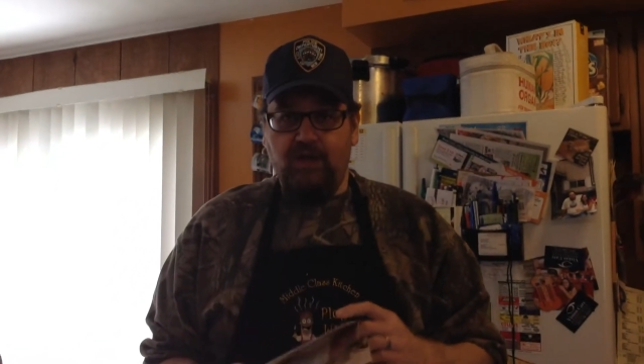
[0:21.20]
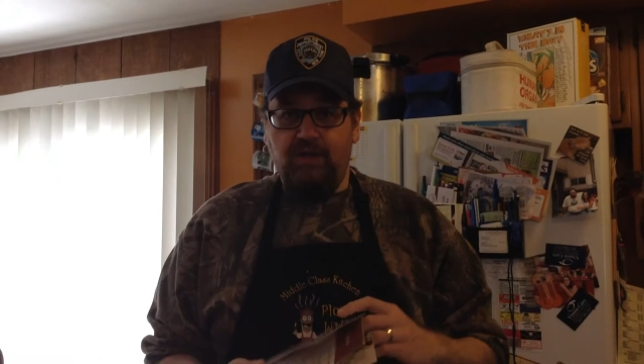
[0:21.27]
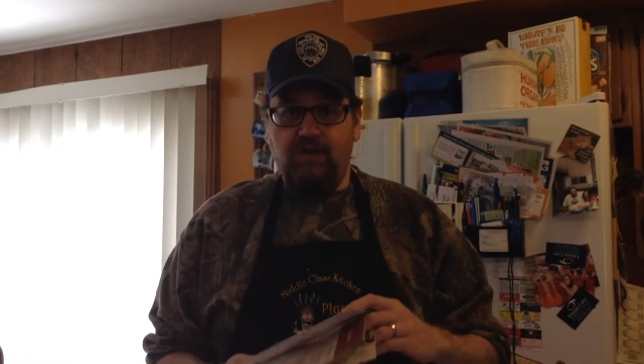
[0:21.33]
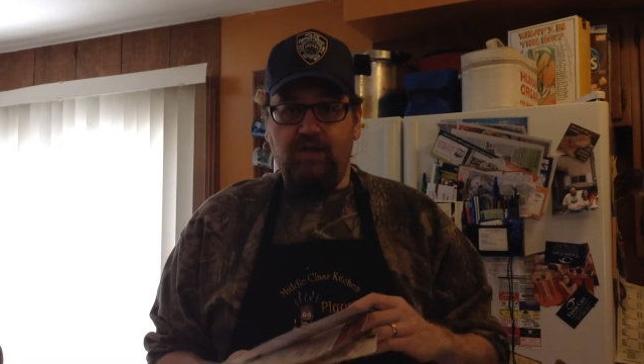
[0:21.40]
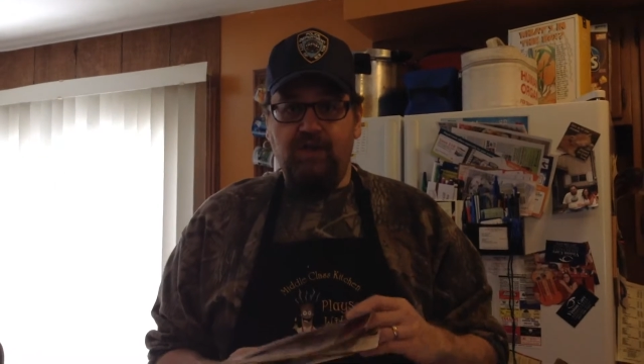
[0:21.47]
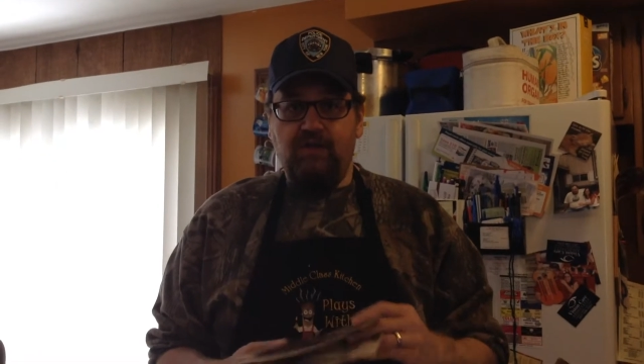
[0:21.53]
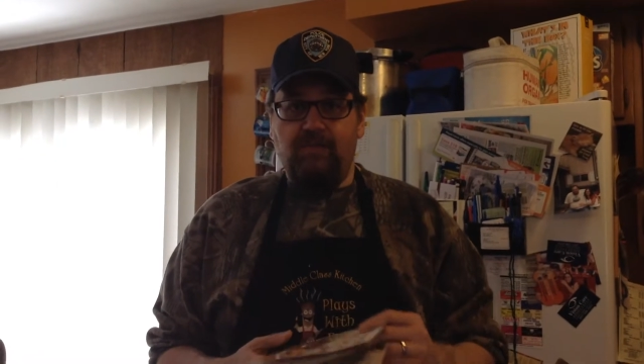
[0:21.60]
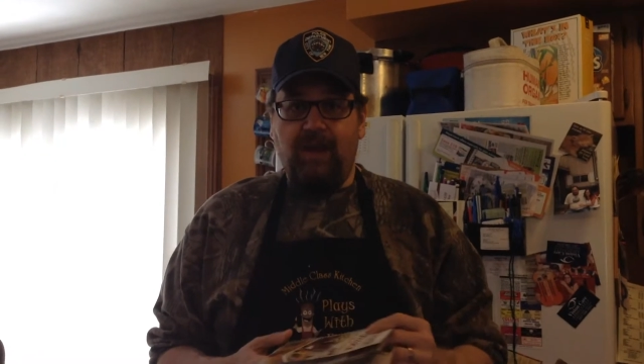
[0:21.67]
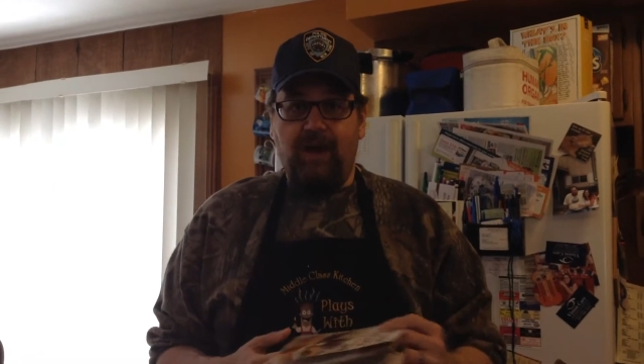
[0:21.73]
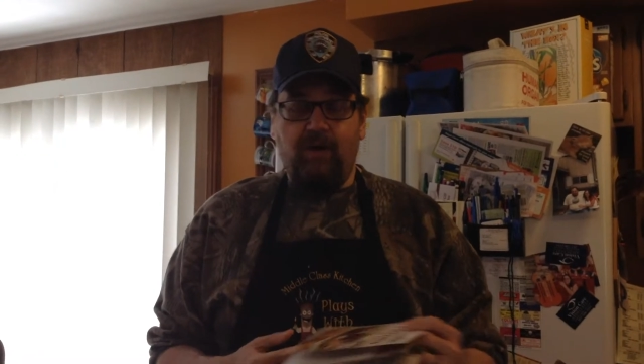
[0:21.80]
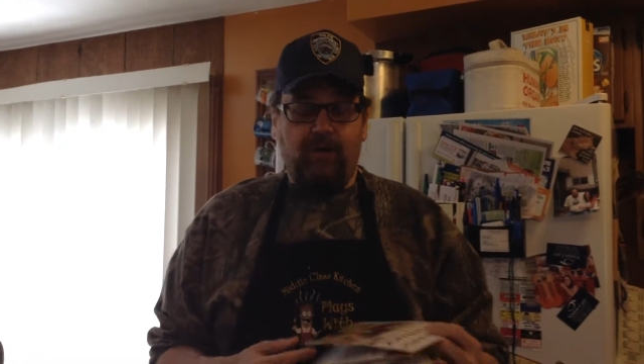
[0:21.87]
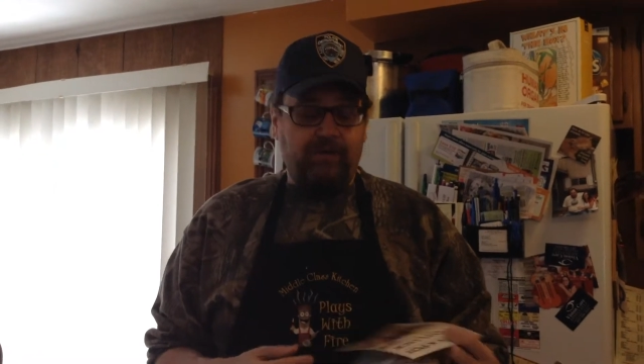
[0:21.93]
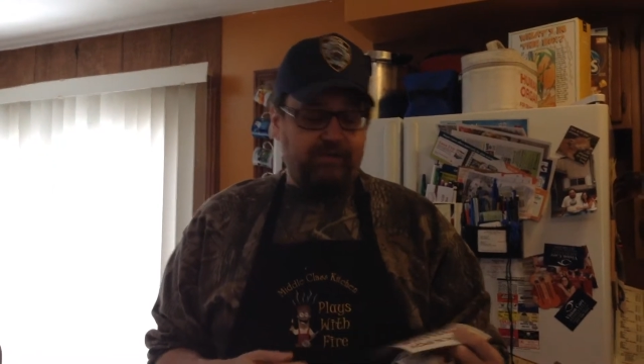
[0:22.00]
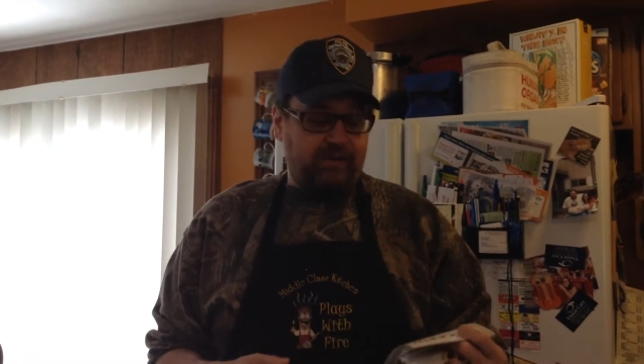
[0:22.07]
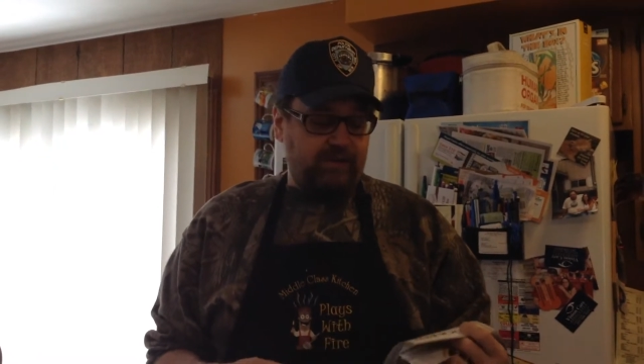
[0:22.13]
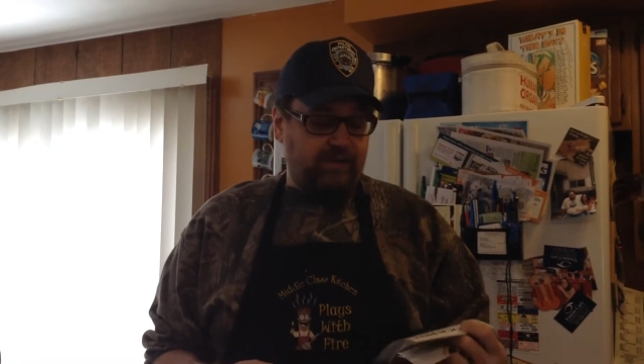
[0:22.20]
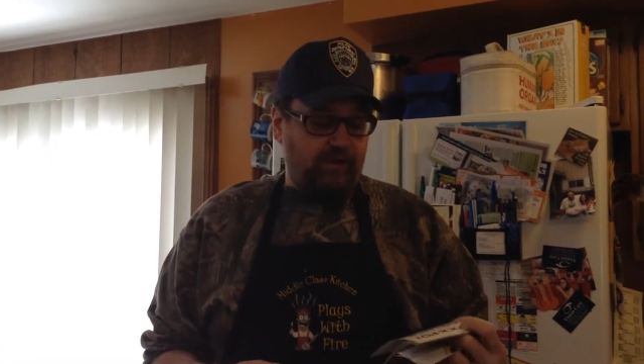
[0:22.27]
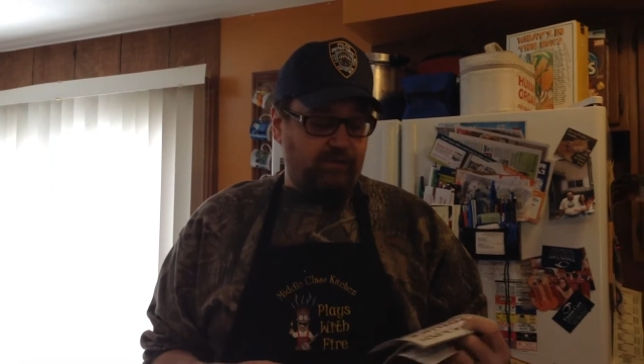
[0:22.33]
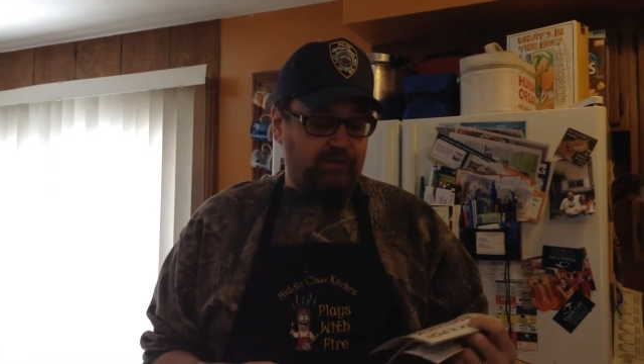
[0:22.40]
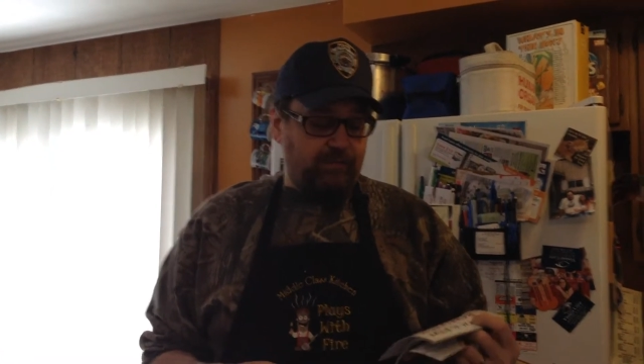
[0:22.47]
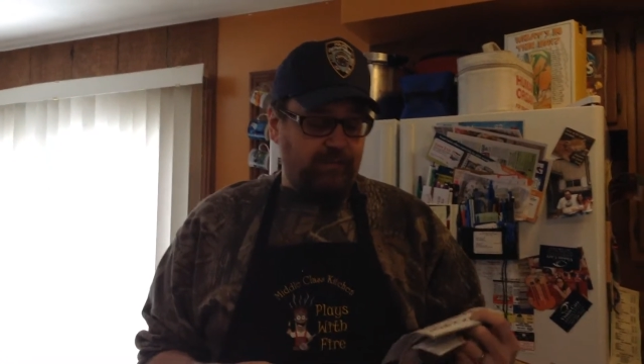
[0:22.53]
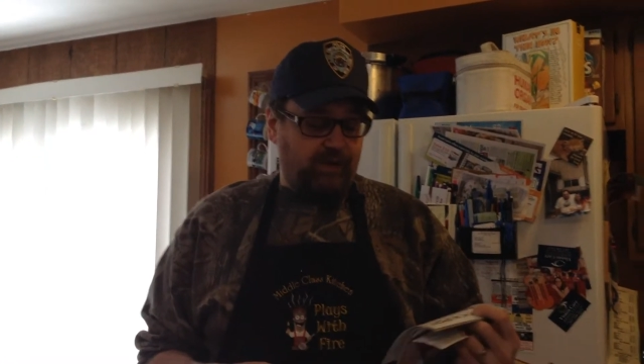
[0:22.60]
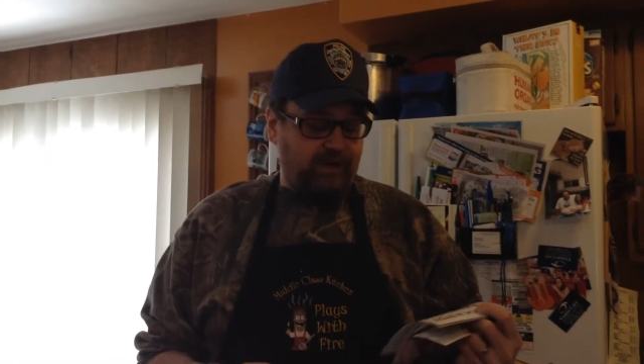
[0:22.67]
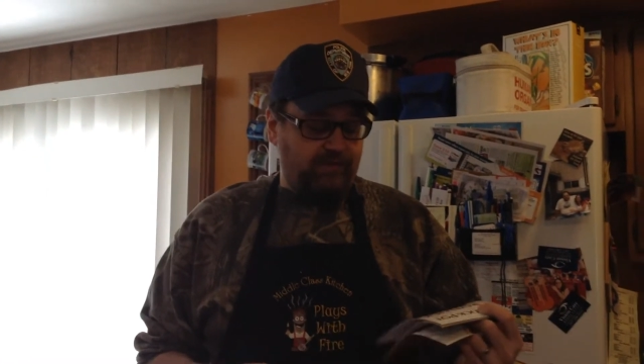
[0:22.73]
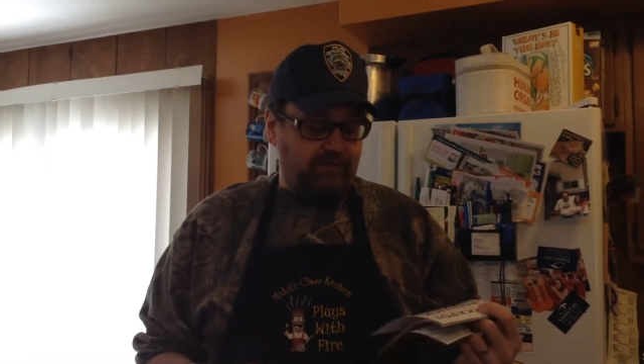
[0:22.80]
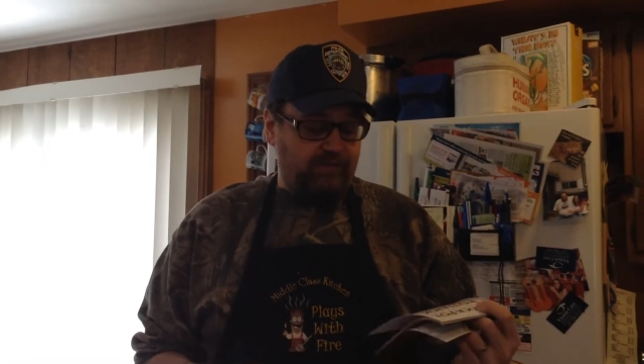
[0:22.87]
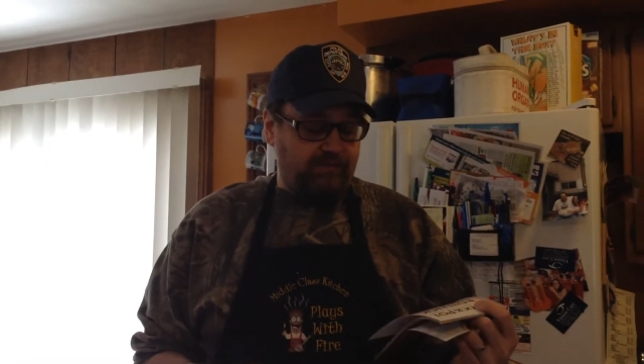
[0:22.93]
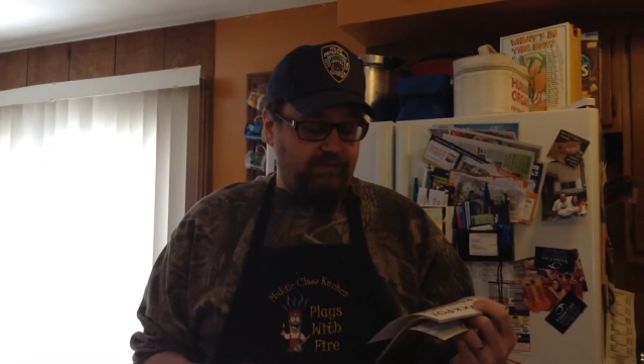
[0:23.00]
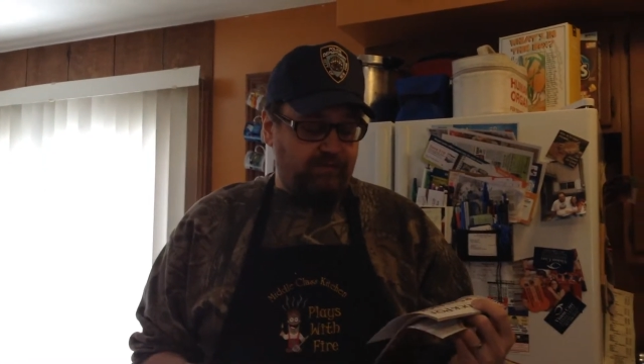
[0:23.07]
you can either buy horrifically overpriced